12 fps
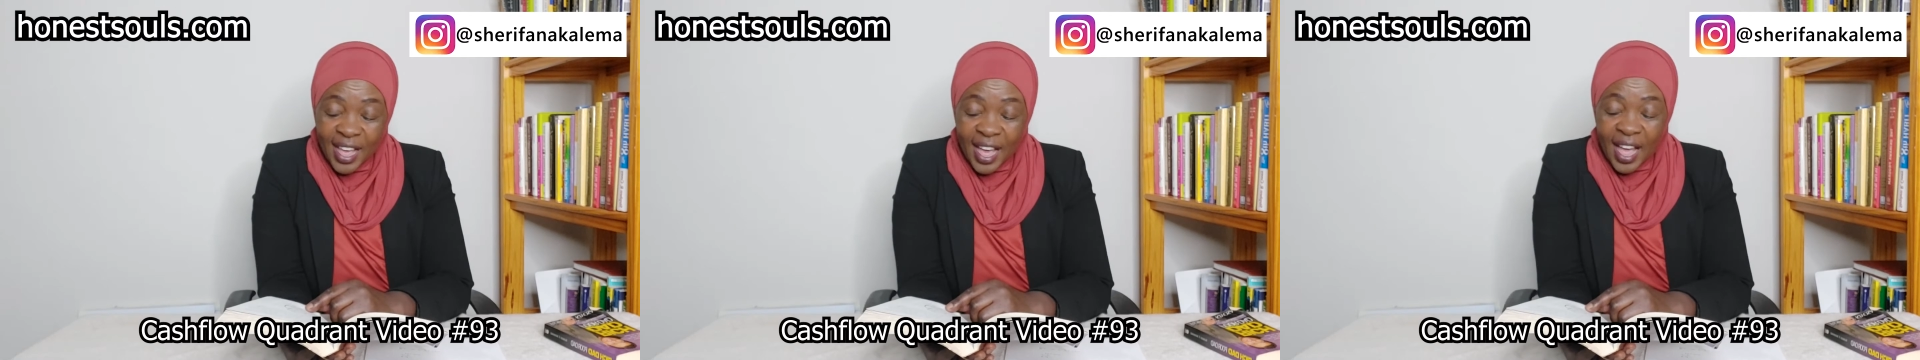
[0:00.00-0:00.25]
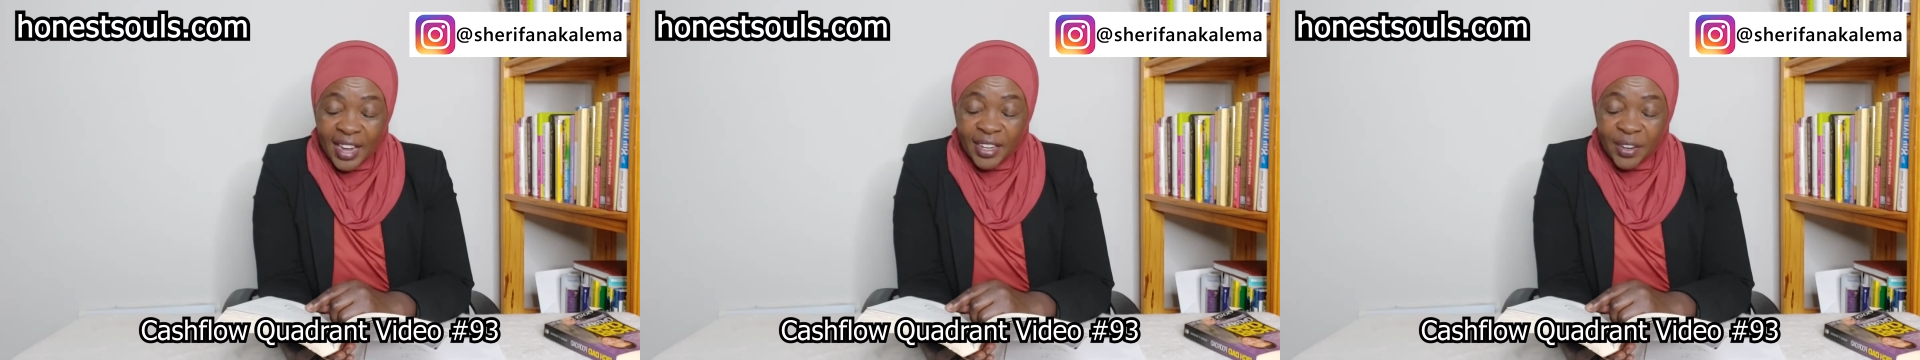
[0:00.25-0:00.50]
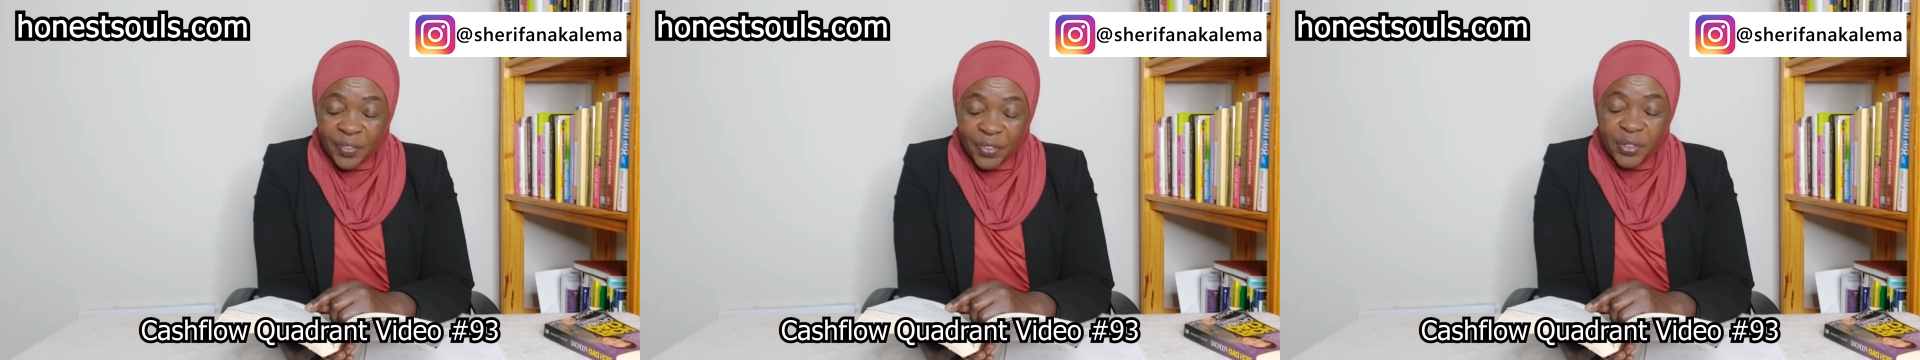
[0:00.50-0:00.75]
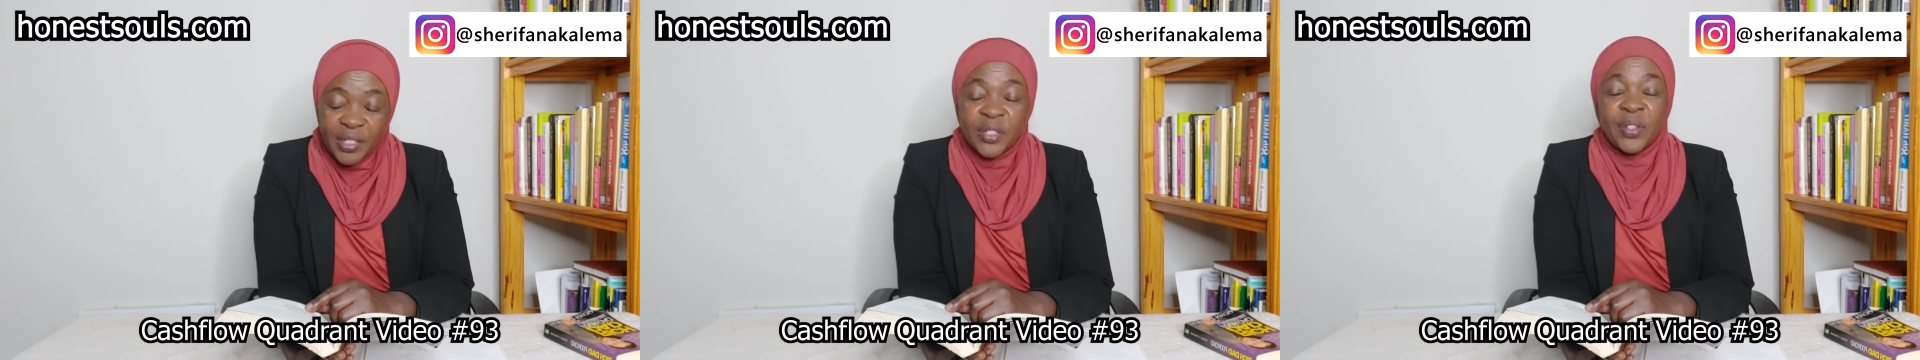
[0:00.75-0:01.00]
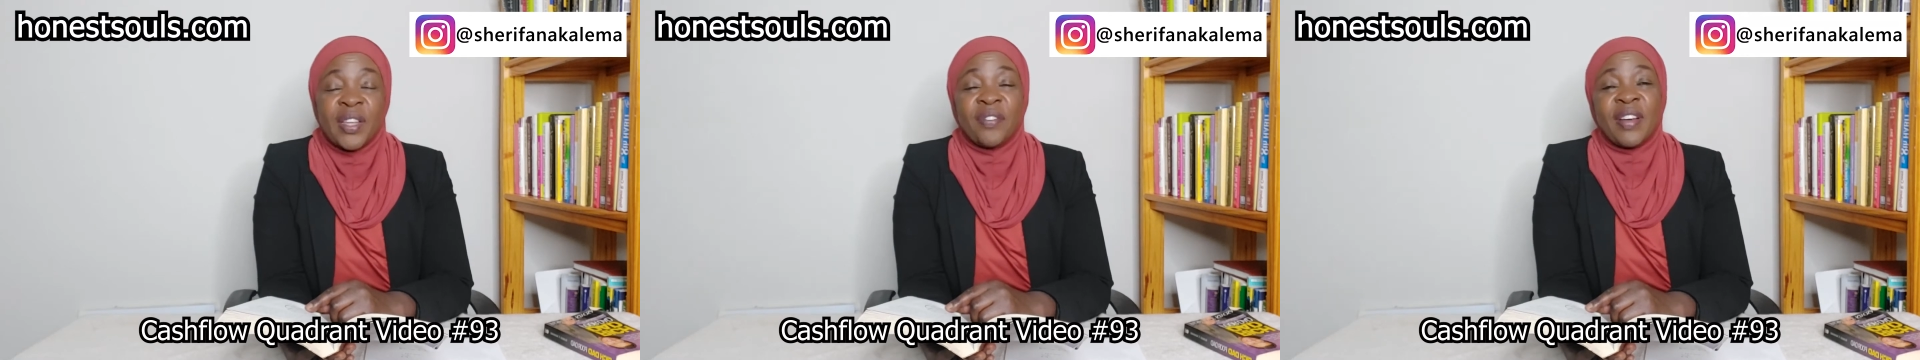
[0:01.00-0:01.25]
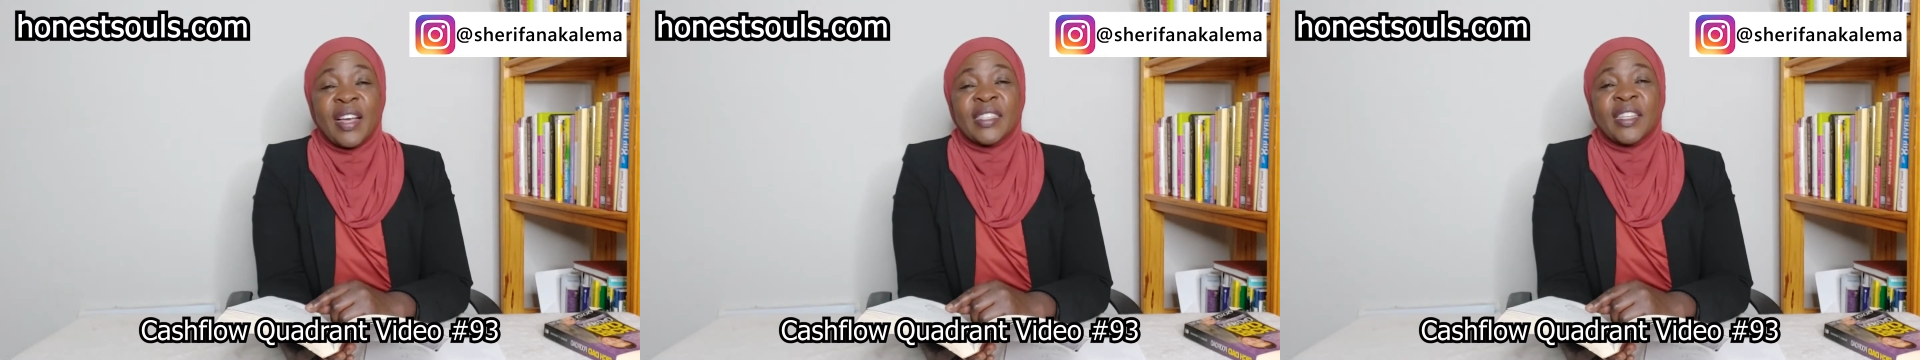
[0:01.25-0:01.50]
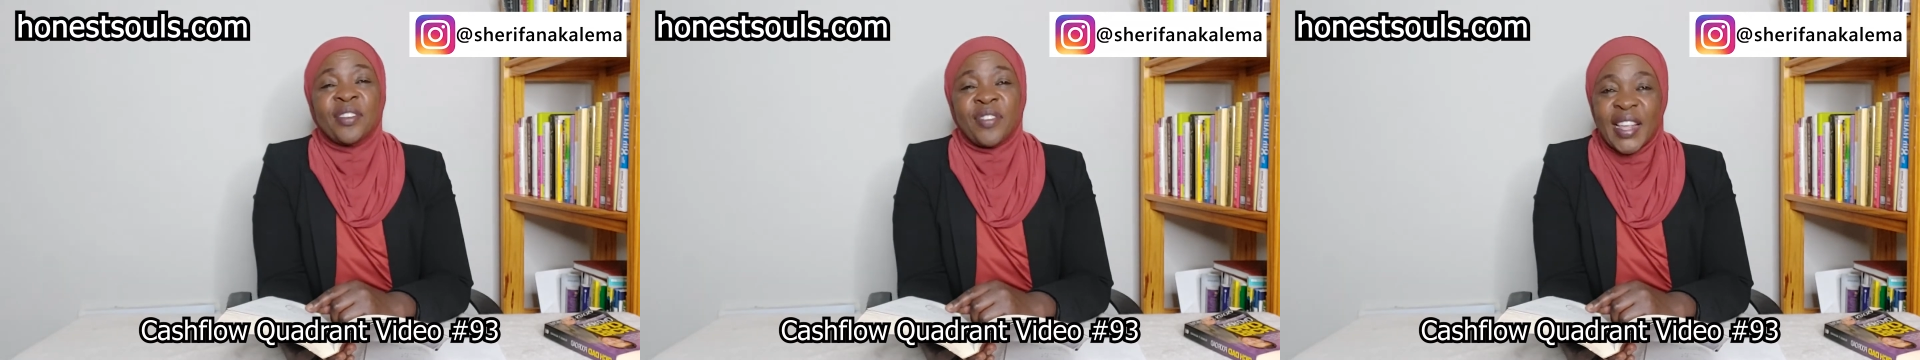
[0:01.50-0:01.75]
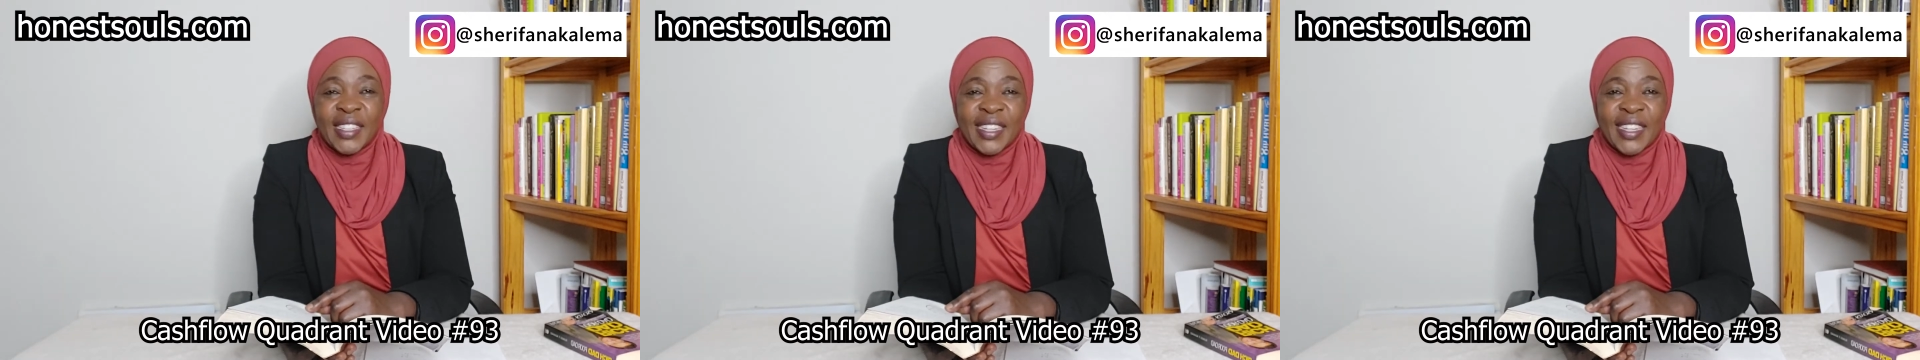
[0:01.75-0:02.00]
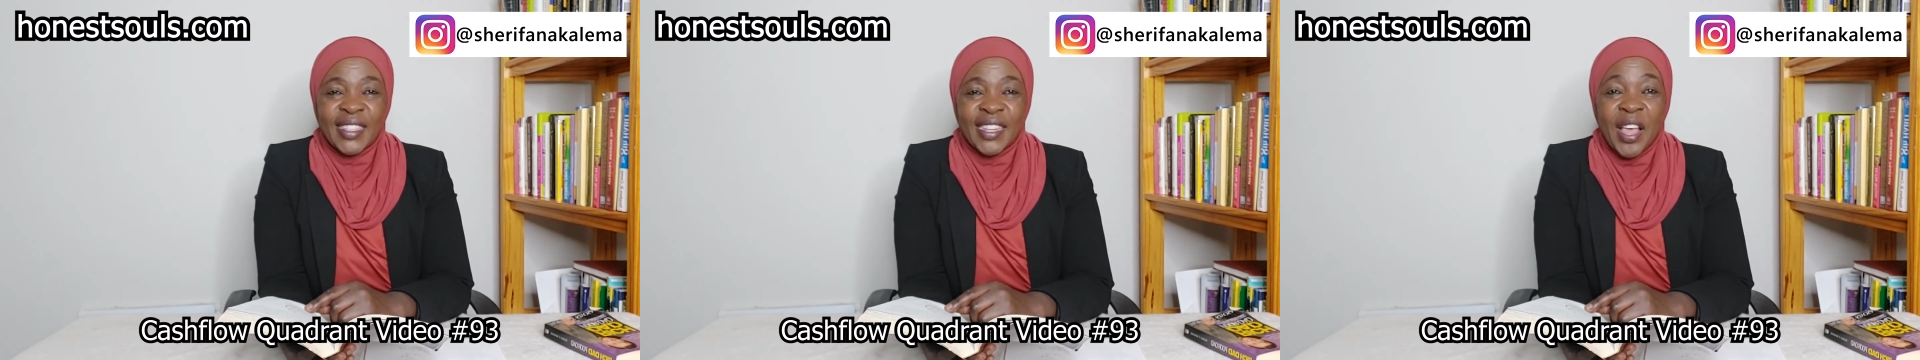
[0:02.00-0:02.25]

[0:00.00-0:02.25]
and refused to give us raises.